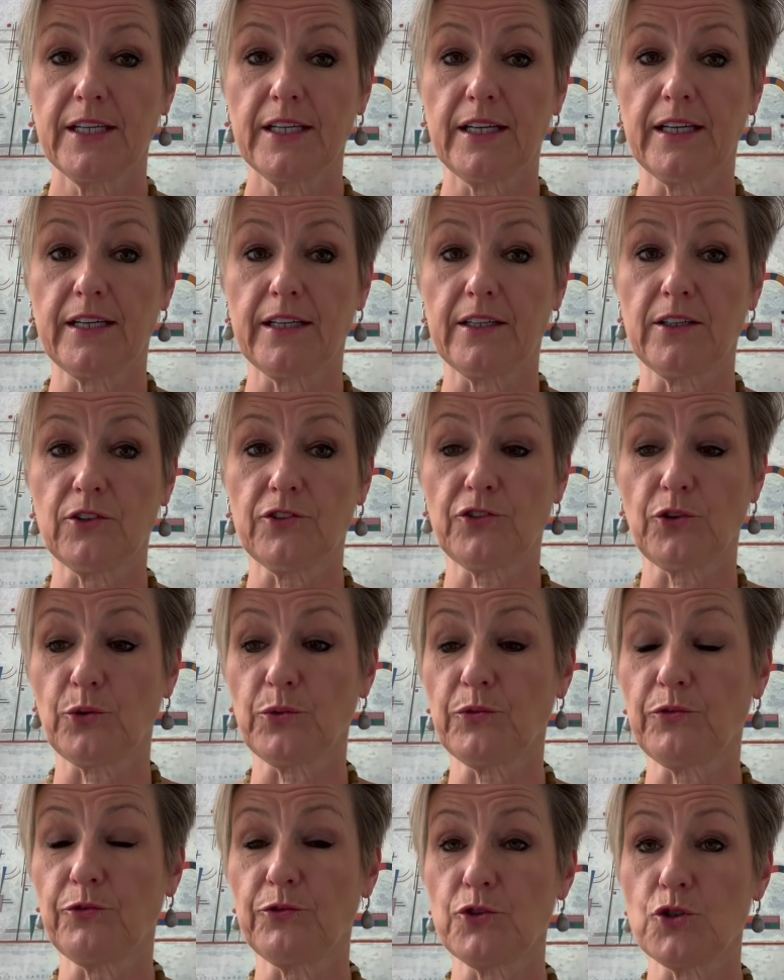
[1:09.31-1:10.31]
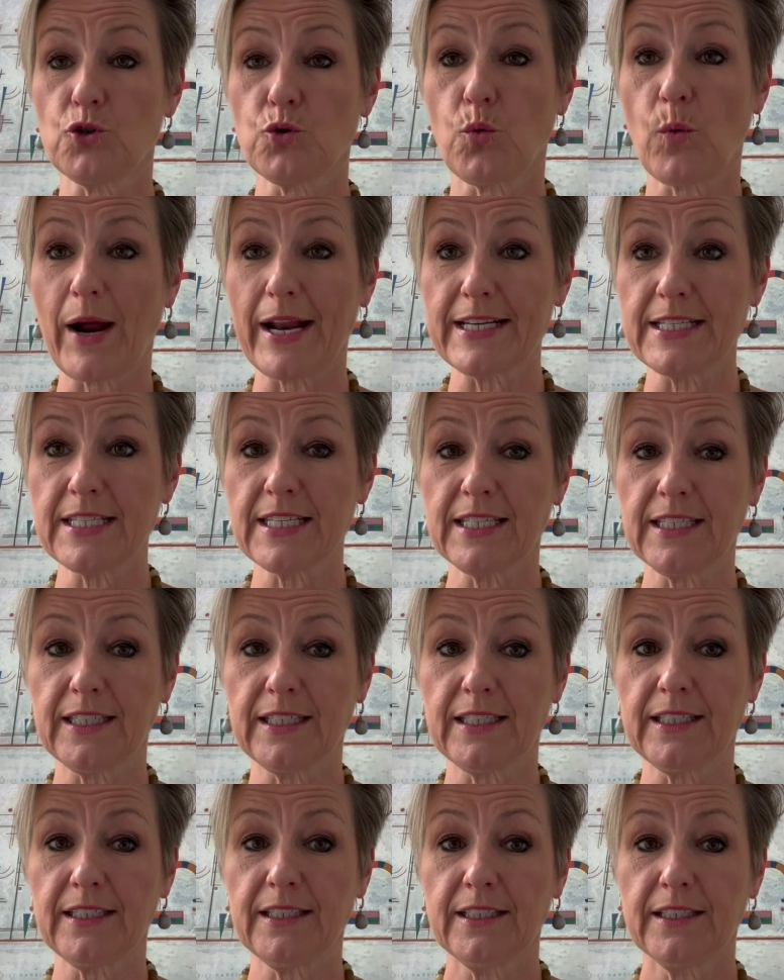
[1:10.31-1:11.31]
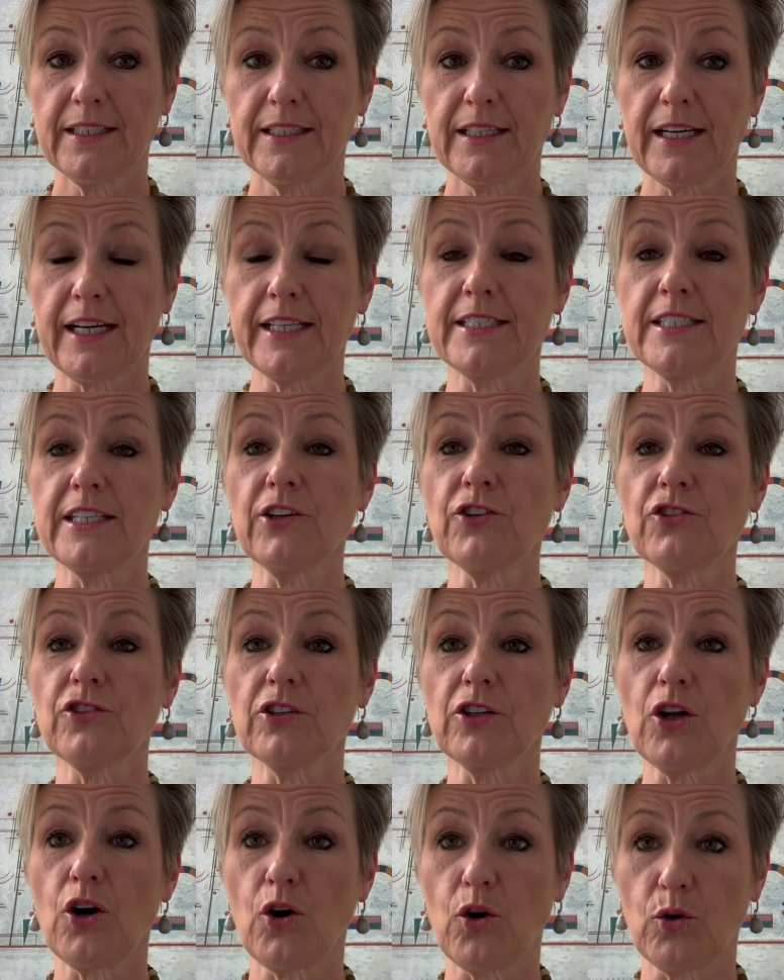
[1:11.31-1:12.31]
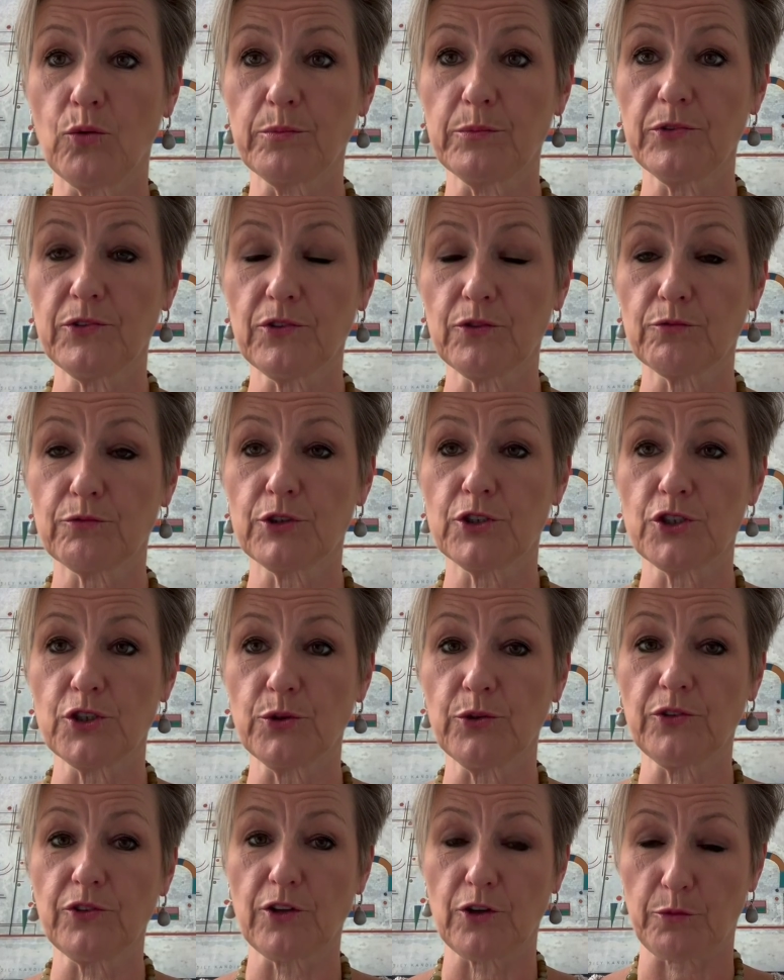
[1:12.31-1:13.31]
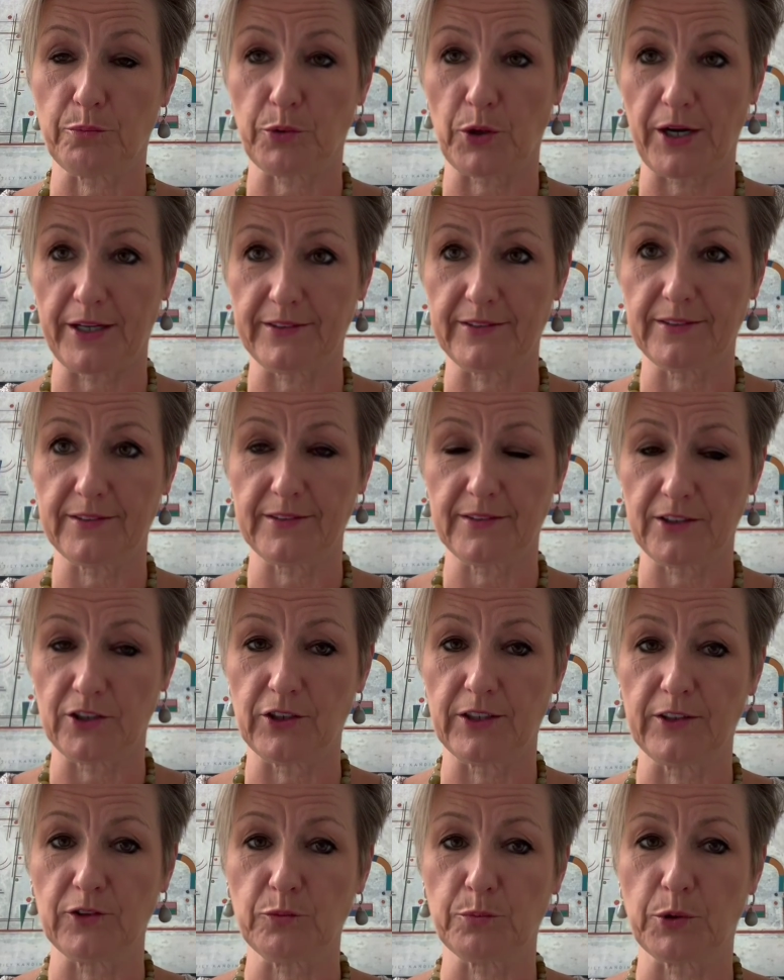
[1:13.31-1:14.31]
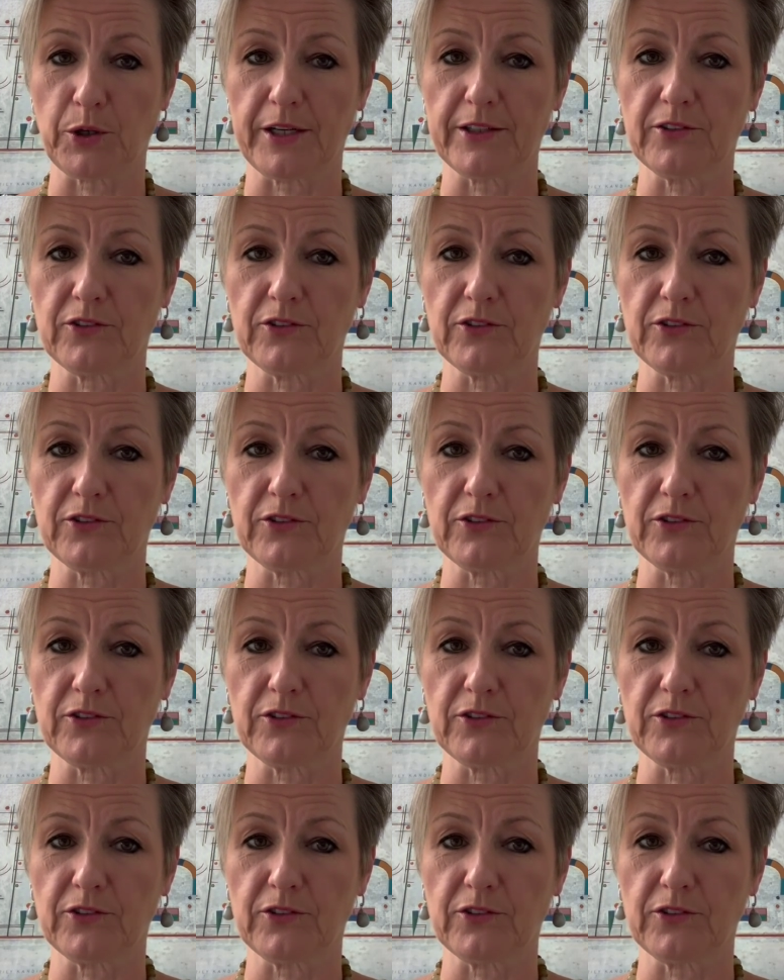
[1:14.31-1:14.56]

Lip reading: So 20 additional homes reduced their price, their list price.